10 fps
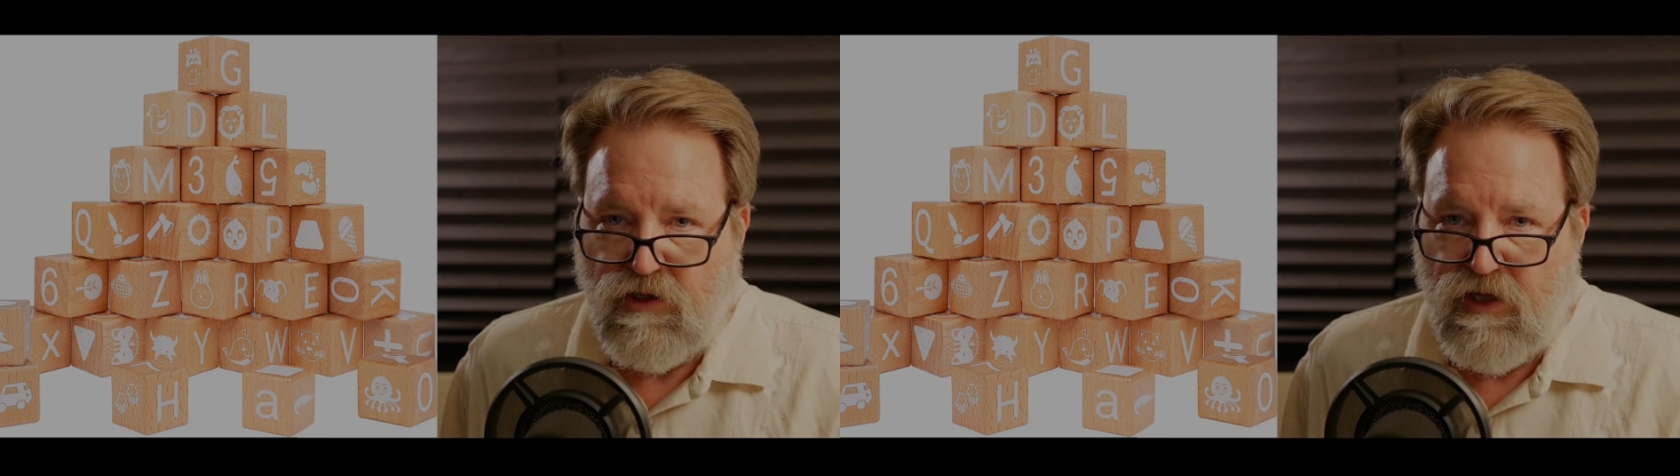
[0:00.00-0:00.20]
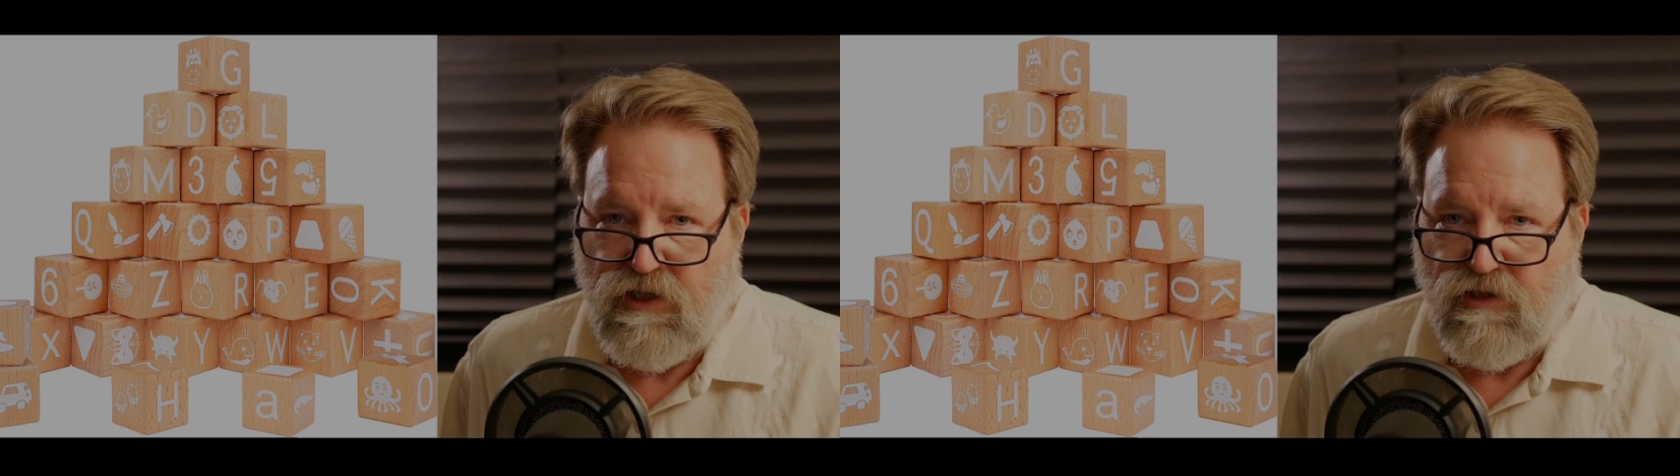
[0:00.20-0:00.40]

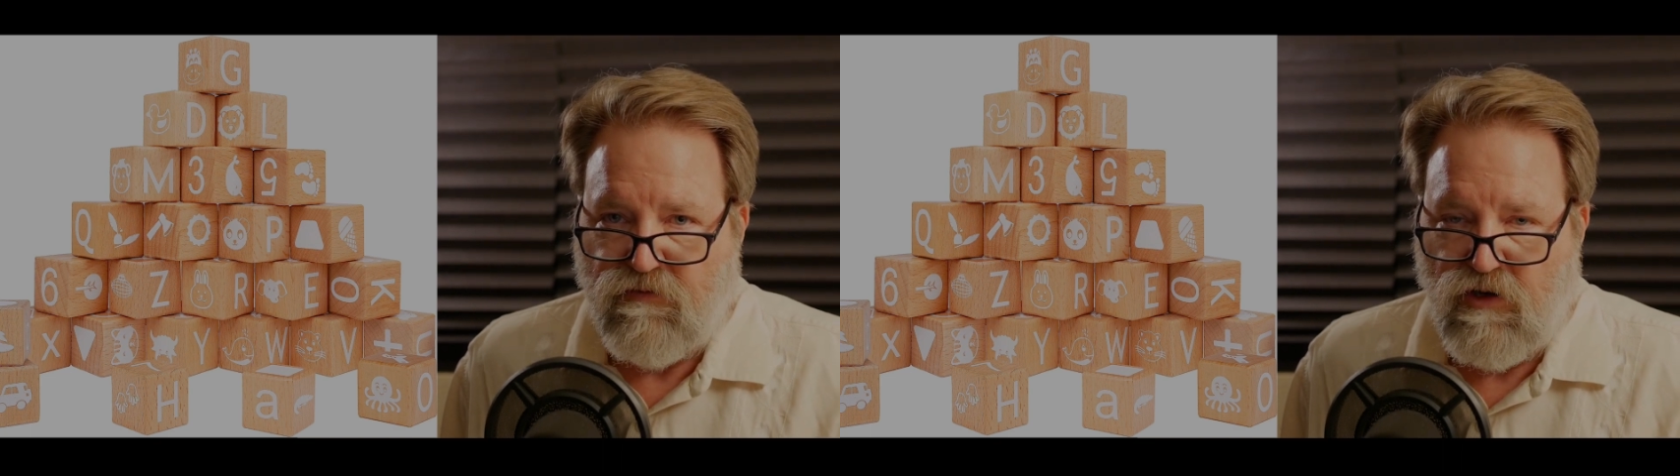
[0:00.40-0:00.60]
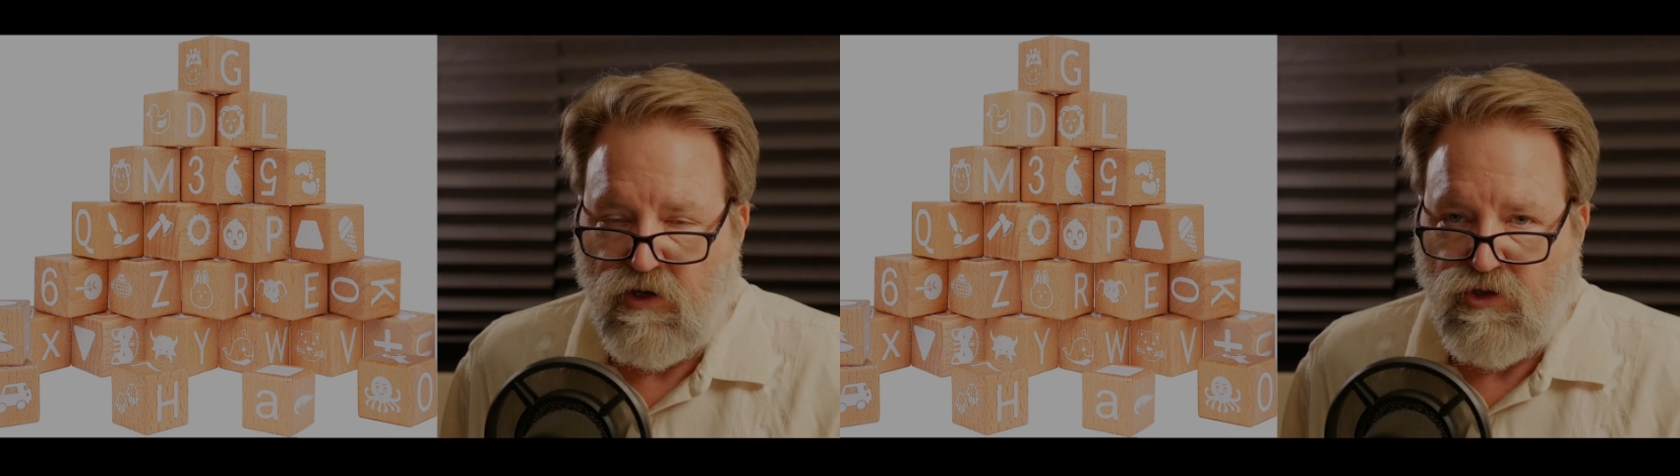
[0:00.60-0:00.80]
That's a
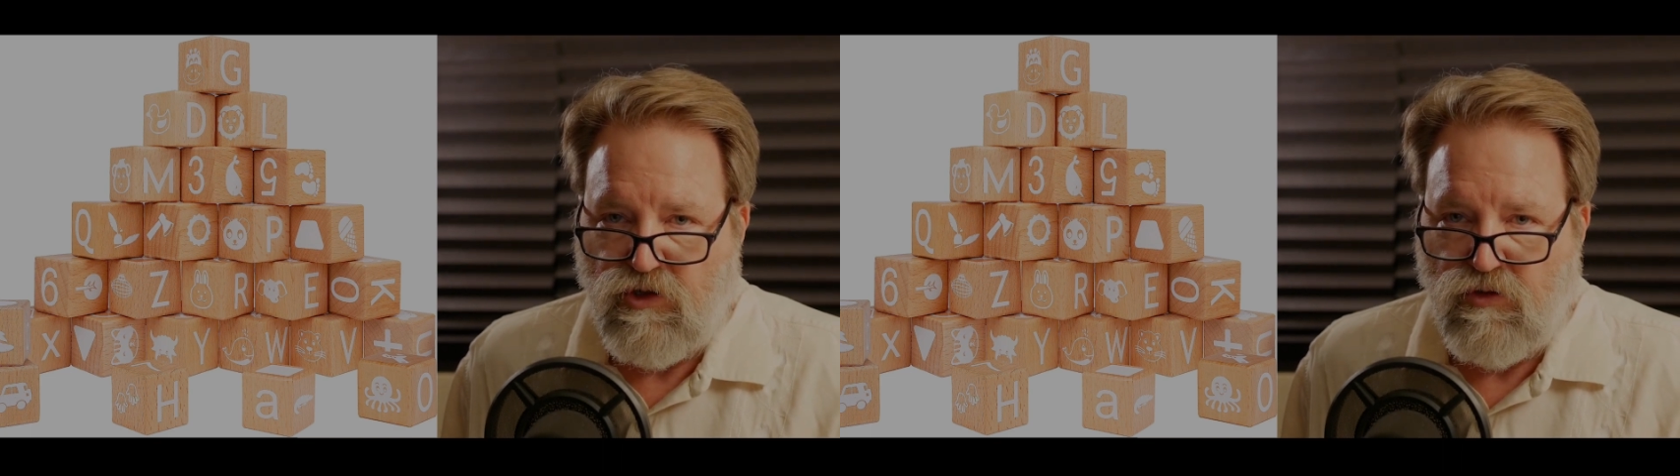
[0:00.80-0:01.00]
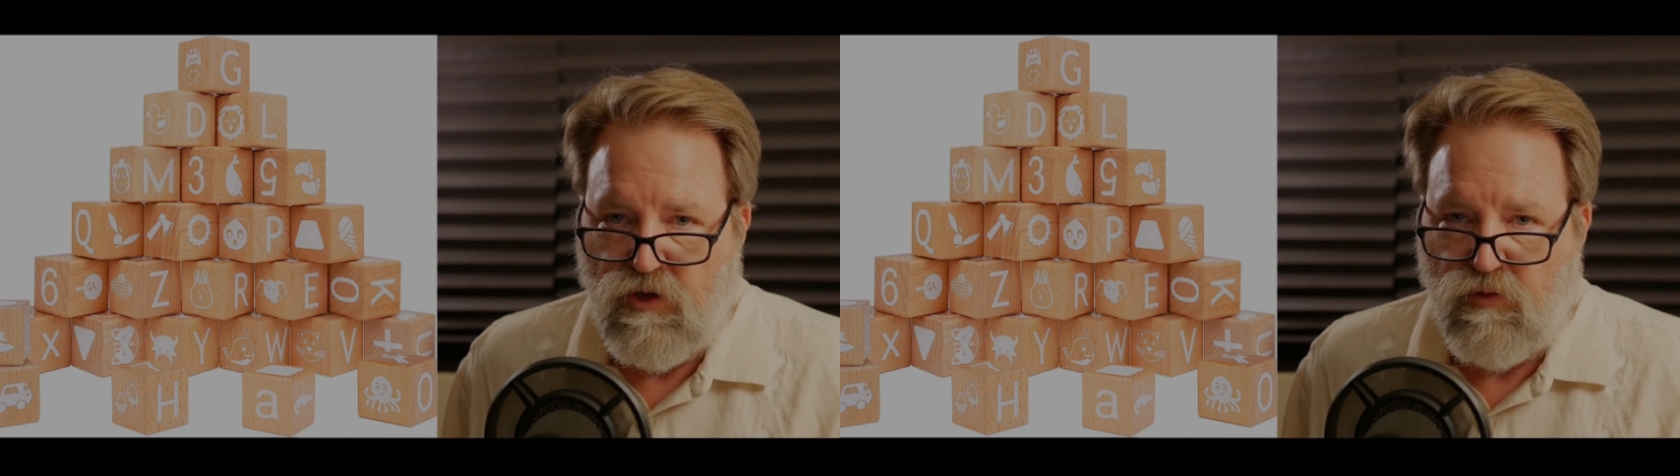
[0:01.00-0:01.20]

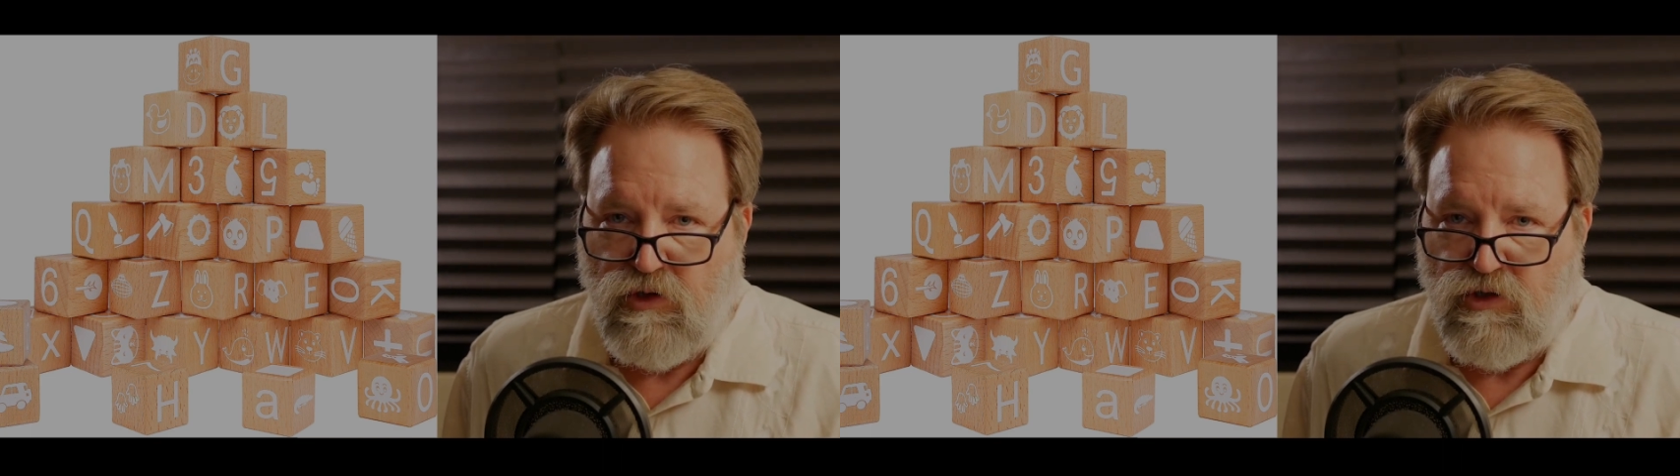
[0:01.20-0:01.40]
virtue that we